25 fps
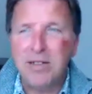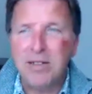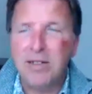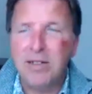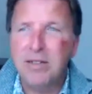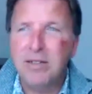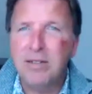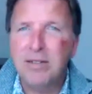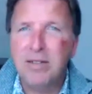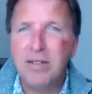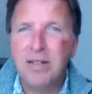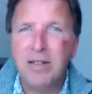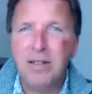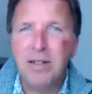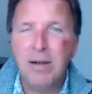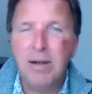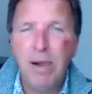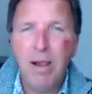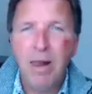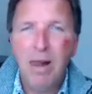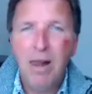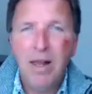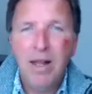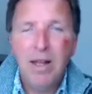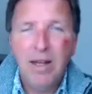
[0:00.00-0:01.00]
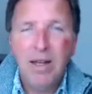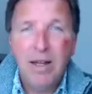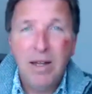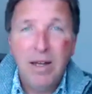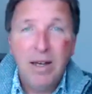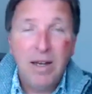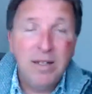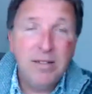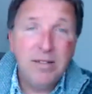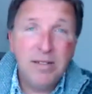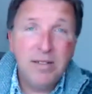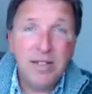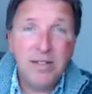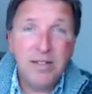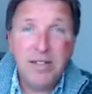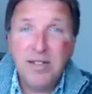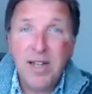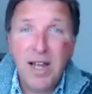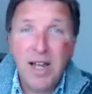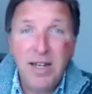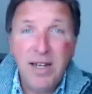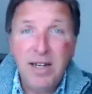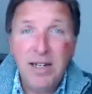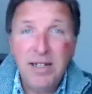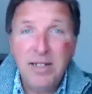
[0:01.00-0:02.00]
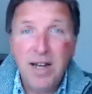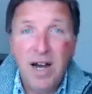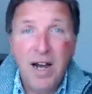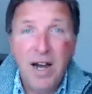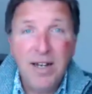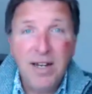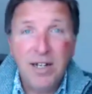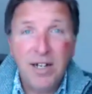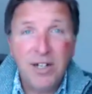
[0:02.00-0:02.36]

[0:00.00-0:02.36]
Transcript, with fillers: And uh, and to the day he died,